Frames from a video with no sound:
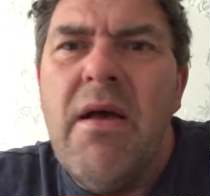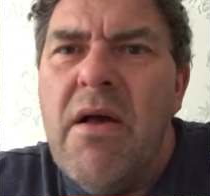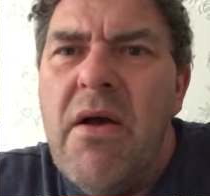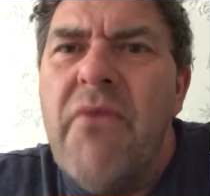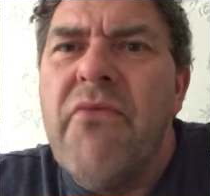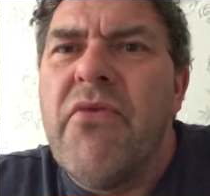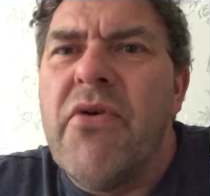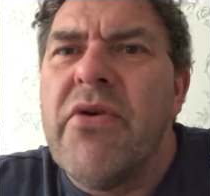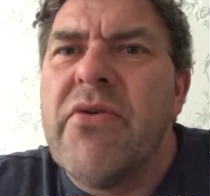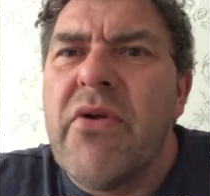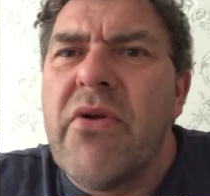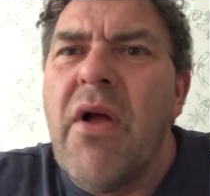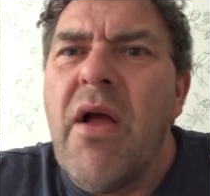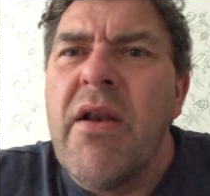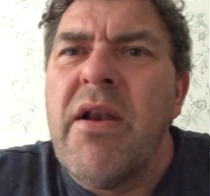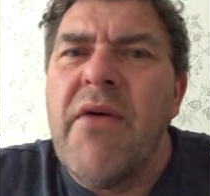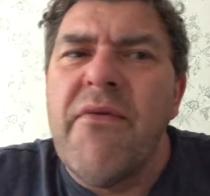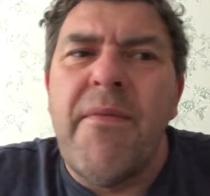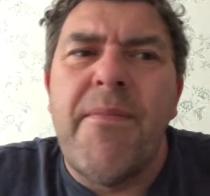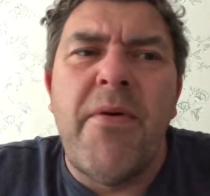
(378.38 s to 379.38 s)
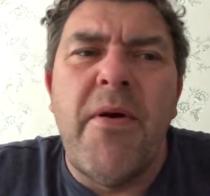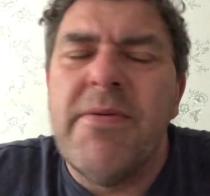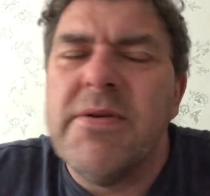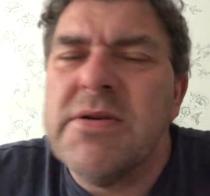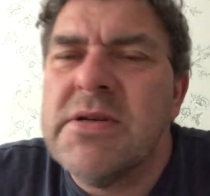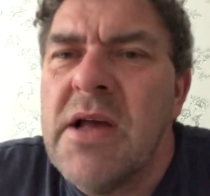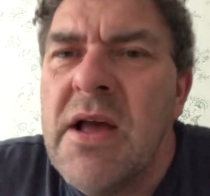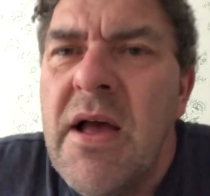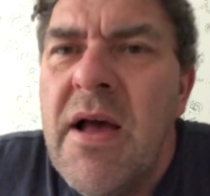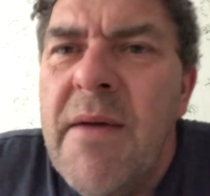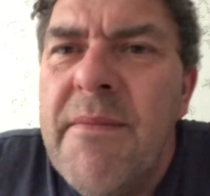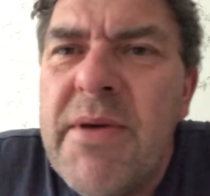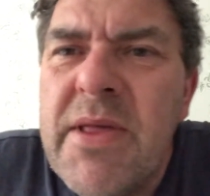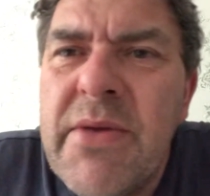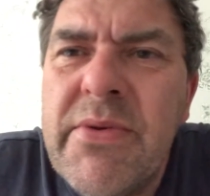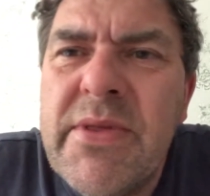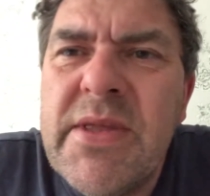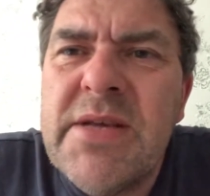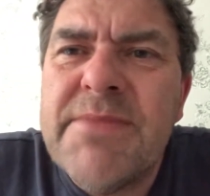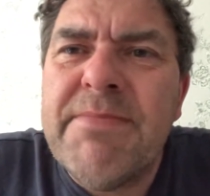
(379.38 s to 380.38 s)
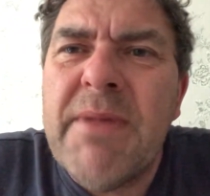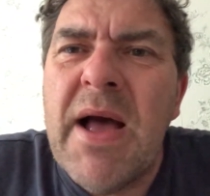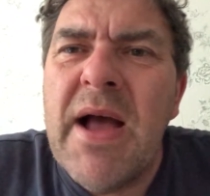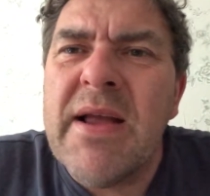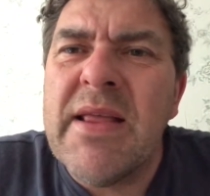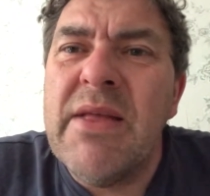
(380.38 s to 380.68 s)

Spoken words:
for another purpose. But they're in this bag,